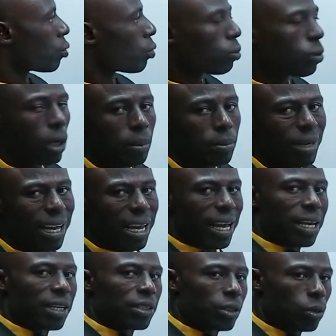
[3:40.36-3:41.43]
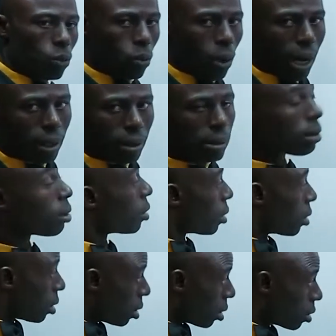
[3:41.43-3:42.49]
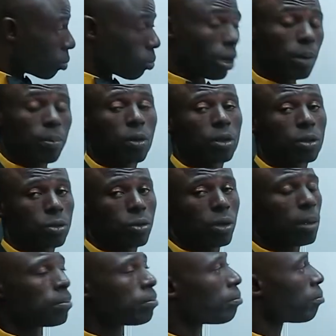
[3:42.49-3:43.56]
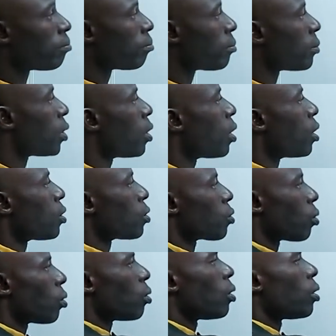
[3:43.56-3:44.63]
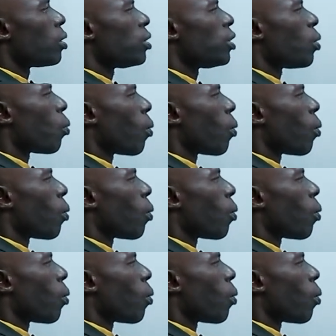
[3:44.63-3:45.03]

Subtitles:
2m and 1 is y plus 2m. So the